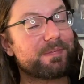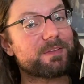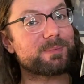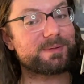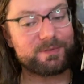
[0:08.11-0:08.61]

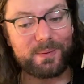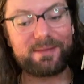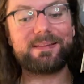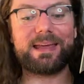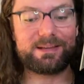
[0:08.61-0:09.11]
this one as
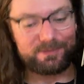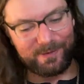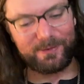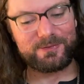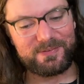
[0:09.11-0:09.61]
well, and
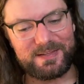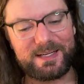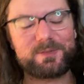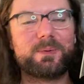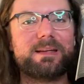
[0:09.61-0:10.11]
also the
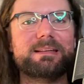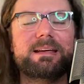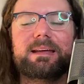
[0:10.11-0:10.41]
next one,